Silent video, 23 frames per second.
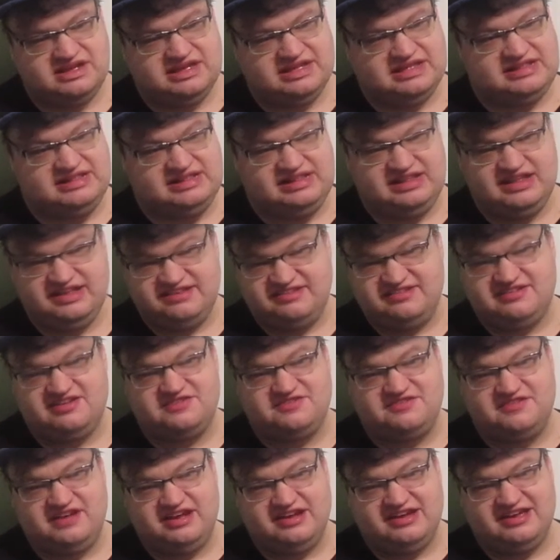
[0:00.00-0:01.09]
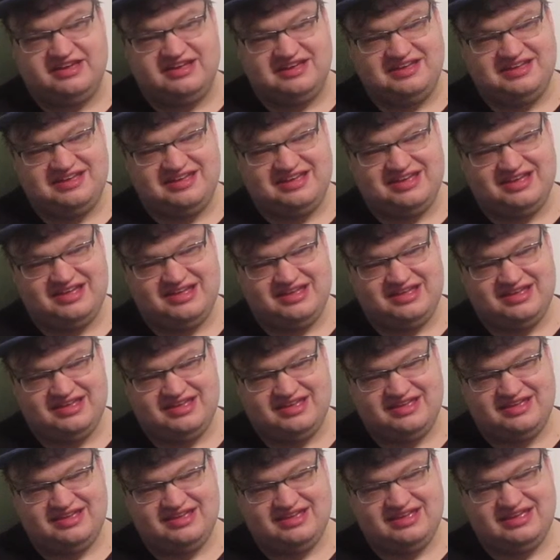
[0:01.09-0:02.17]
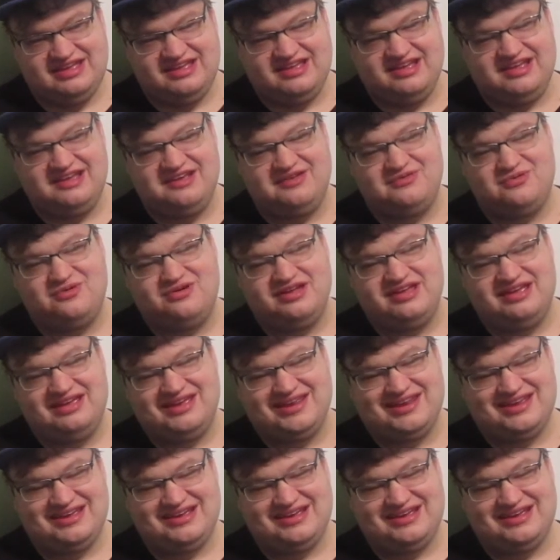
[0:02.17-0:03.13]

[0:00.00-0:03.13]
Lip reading: clusterfuck. Can't wait.